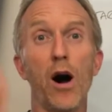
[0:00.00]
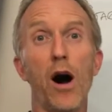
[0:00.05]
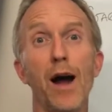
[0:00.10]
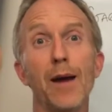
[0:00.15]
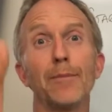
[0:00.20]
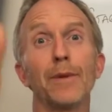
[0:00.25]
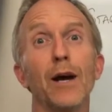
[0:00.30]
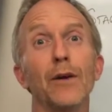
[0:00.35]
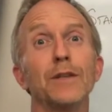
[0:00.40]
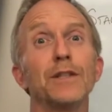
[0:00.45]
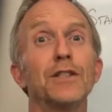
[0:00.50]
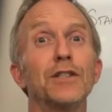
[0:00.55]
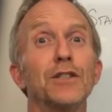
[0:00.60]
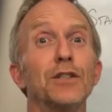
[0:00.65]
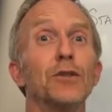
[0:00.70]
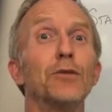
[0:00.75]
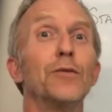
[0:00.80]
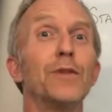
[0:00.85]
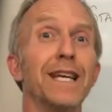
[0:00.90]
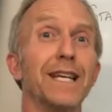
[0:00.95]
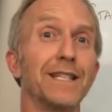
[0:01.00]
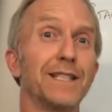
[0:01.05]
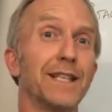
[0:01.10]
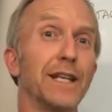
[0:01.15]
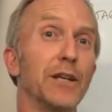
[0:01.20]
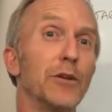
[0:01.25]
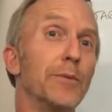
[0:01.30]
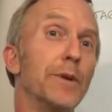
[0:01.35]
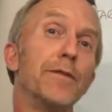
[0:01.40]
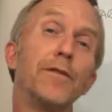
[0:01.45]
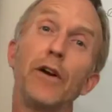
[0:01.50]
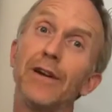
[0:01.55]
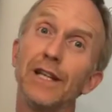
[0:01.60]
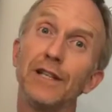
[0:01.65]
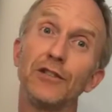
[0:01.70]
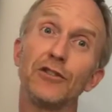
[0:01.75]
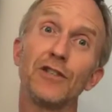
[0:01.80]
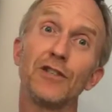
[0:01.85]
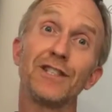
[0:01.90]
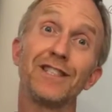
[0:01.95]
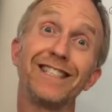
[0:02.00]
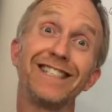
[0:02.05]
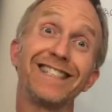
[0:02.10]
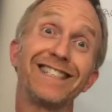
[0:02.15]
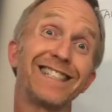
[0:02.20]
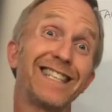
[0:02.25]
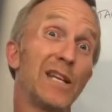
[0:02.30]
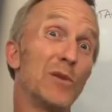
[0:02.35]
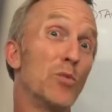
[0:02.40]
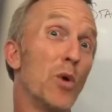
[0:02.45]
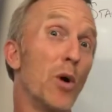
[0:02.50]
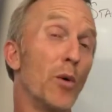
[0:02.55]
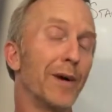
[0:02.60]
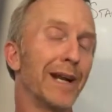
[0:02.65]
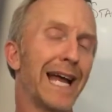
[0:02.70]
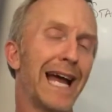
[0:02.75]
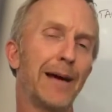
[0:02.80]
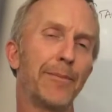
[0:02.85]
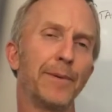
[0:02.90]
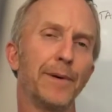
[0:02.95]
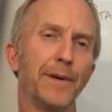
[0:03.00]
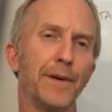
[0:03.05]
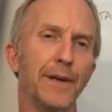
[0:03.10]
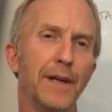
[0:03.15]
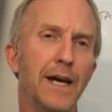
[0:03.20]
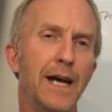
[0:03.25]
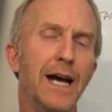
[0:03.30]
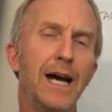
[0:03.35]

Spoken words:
I'm going to do this, and it'd be very interesting to see what would happen.